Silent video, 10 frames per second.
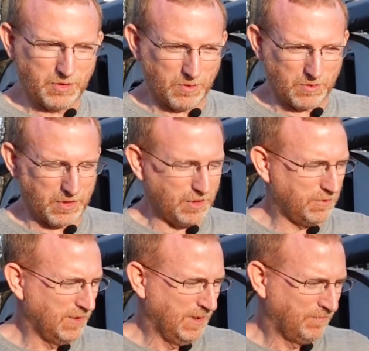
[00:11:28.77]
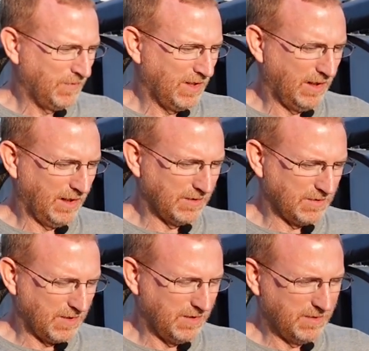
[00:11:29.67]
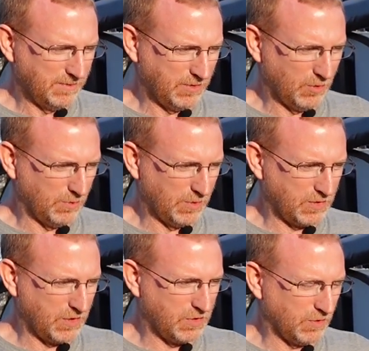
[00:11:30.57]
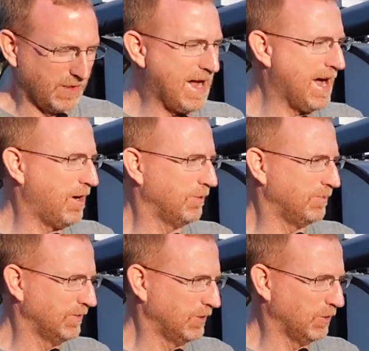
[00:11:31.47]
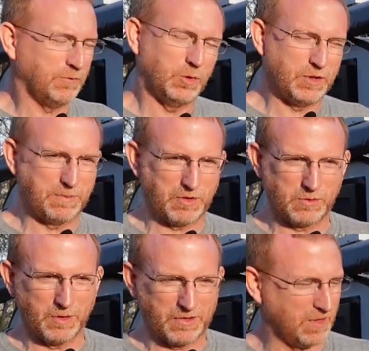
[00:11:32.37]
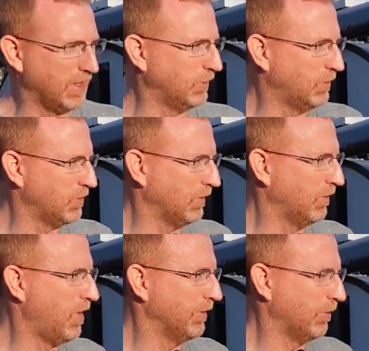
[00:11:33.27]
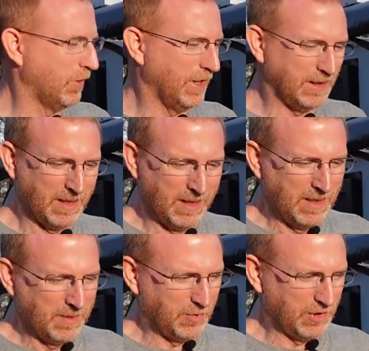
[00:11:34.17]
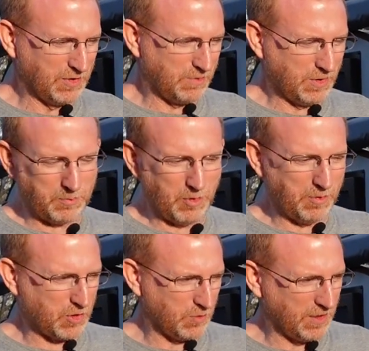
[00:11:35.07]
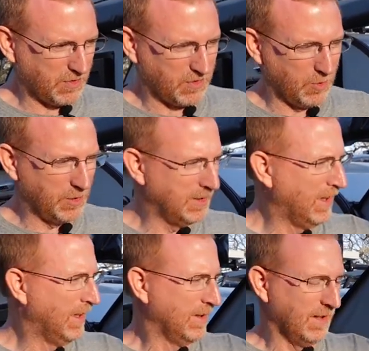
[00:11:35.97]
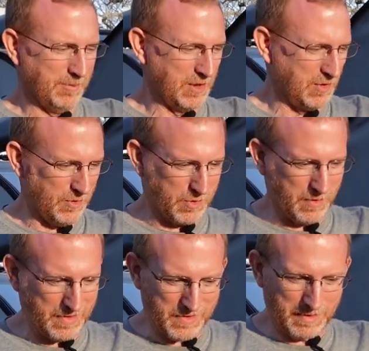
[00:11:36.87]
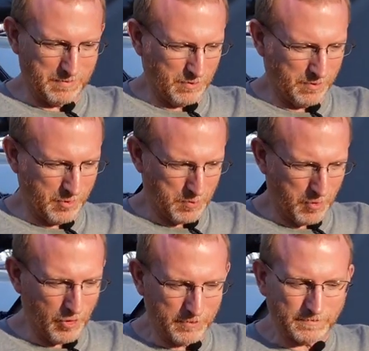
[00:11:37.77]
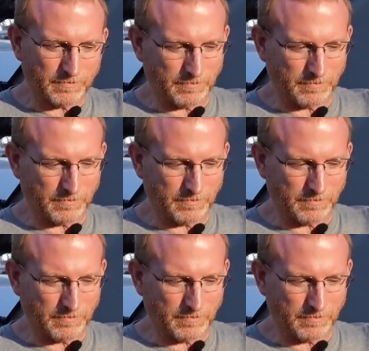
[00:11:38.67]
this yourself and you know essentially how you know a few tips and tricks that I used along the way. But it's it's pretty much straight sewing. I mean it's all straight seams for the most part.